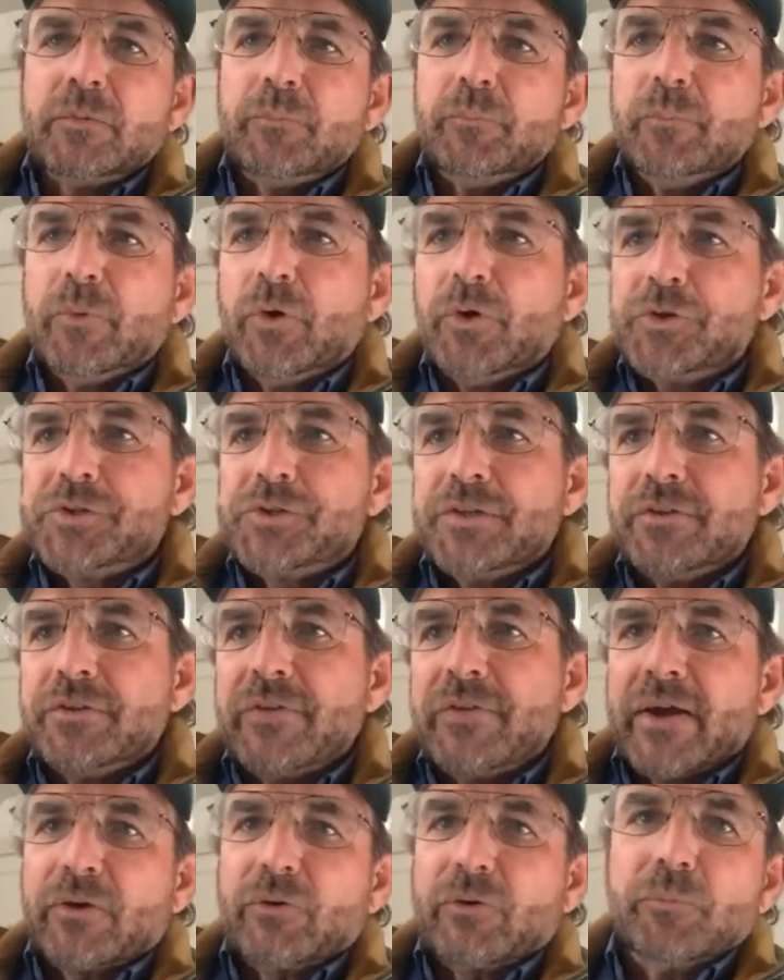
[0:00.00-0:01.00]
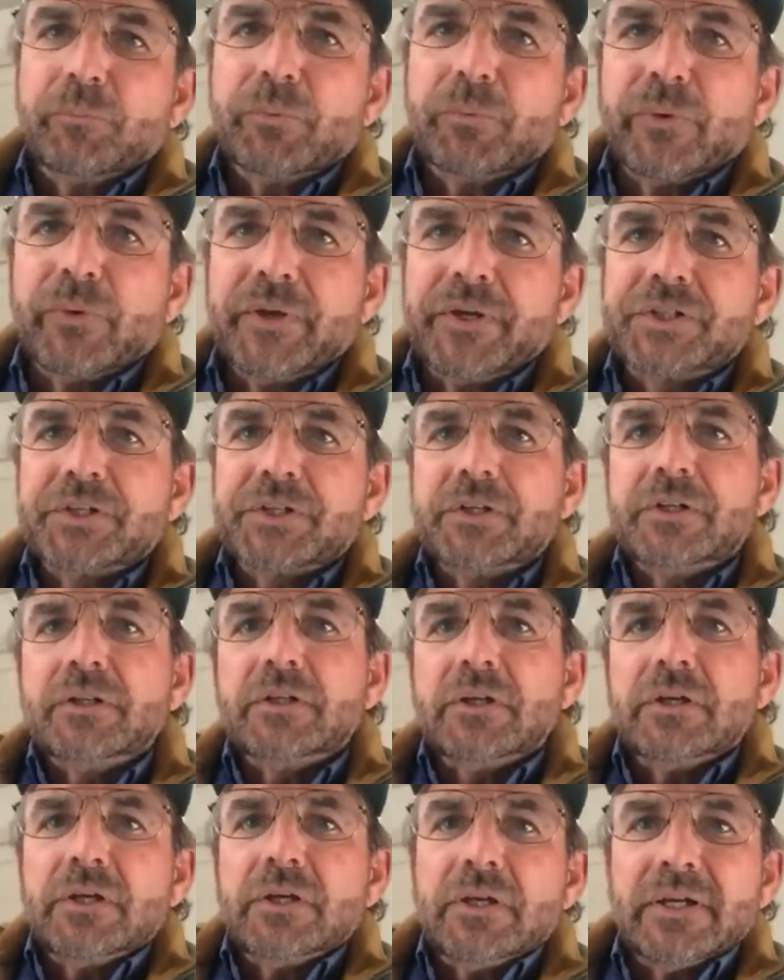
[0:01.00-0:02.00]
merged into that
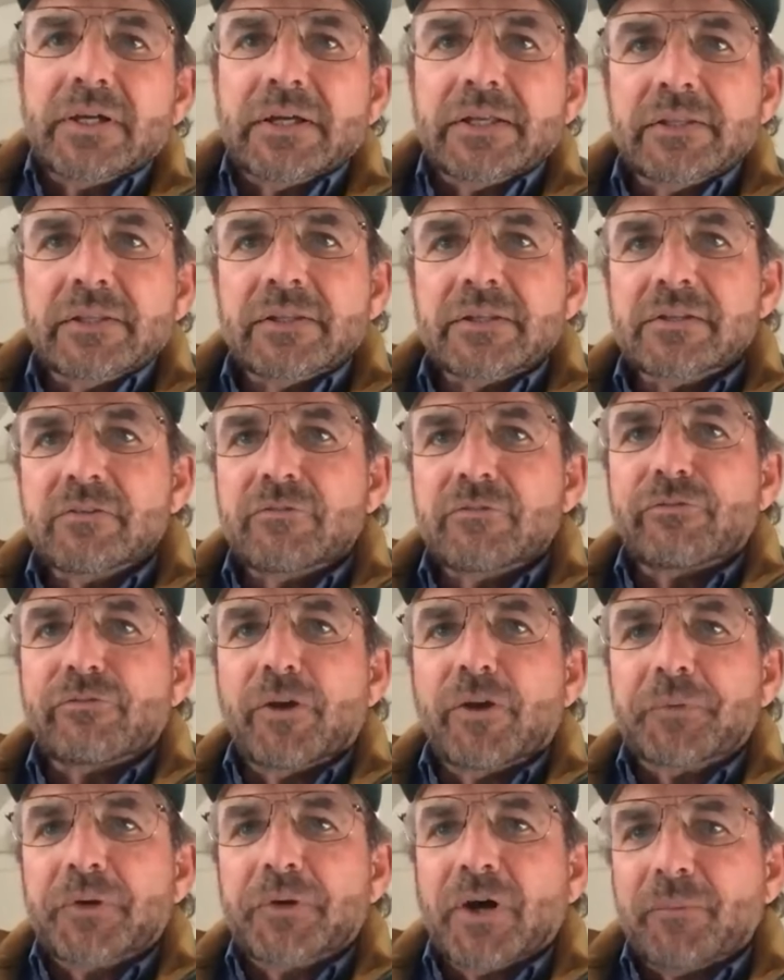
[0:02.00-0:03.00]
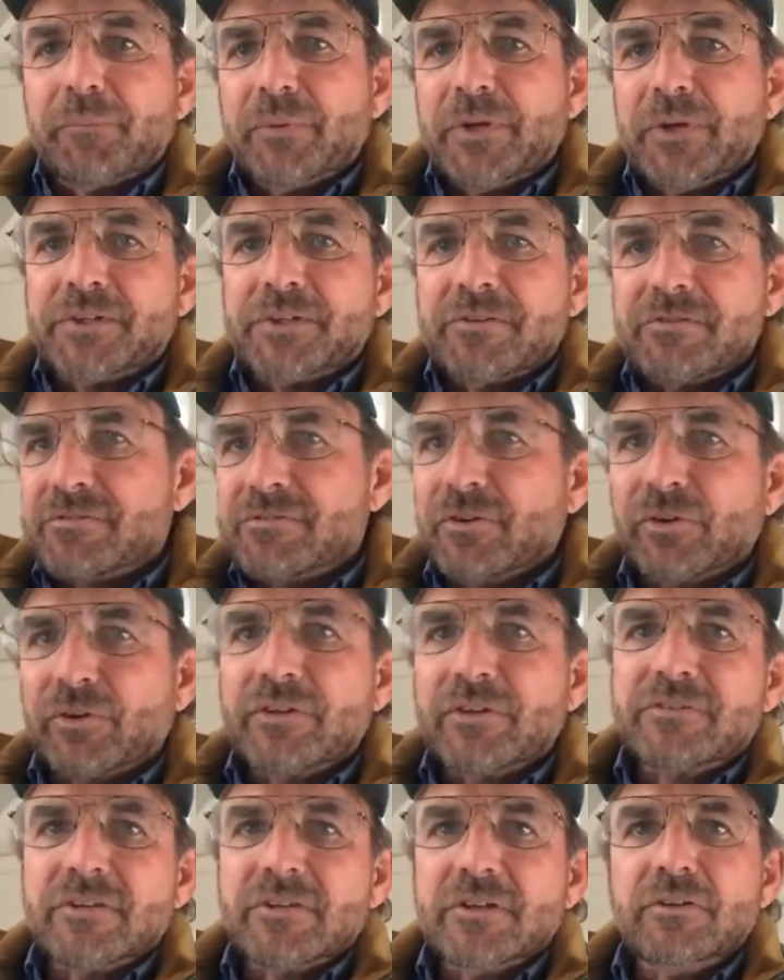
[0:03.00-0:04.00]
corporation and the farming operation still
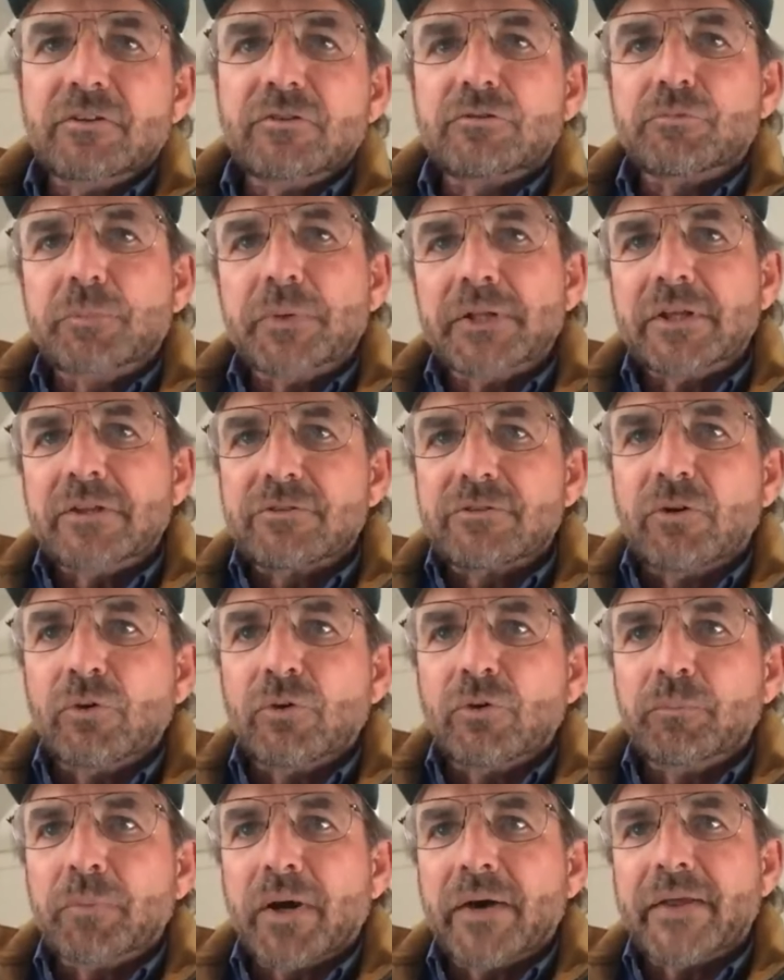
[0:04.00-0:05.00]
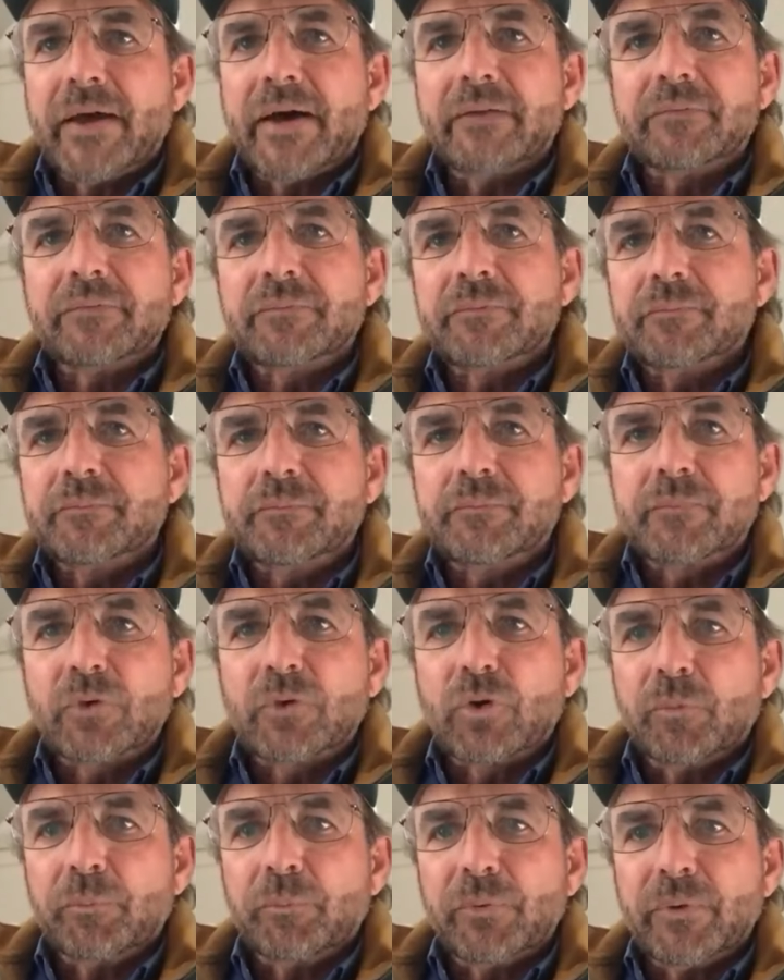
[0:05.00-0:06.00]
continues but it's owned by that
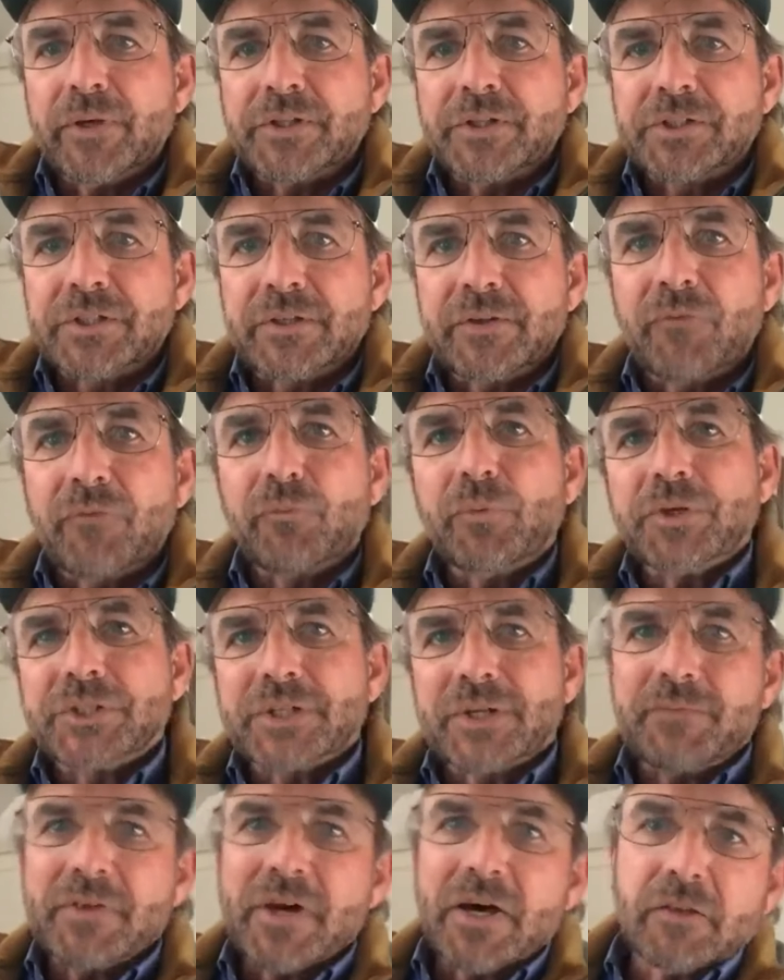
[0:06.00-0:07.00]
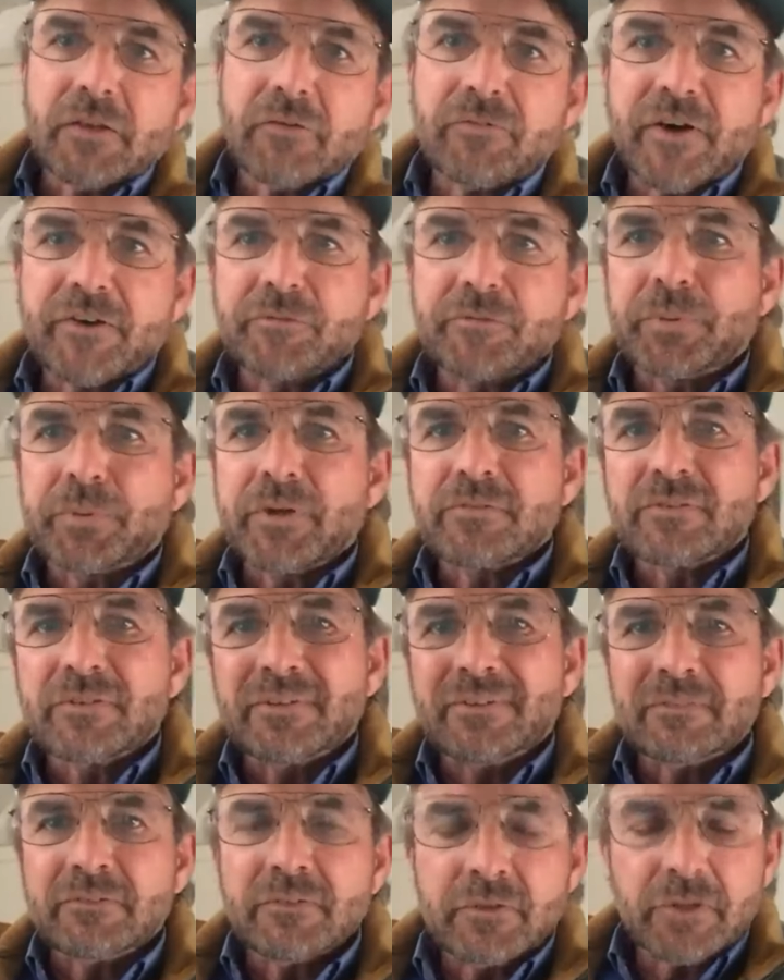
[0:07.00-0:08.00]
corporation of which i'm now the vice
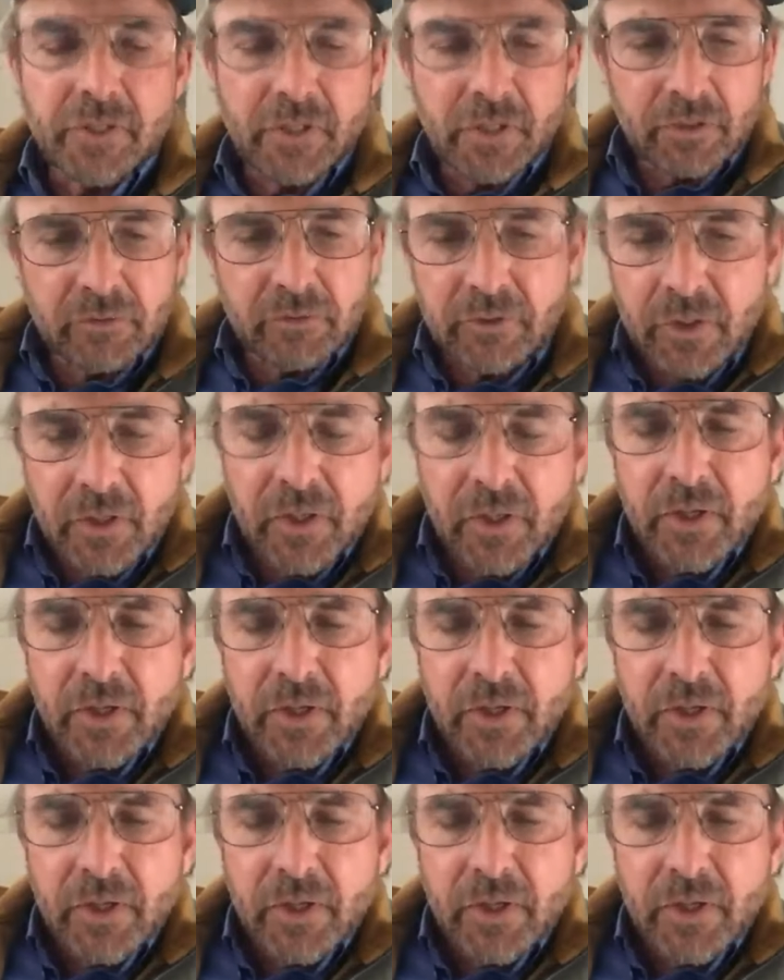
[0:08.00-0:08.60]
president and and,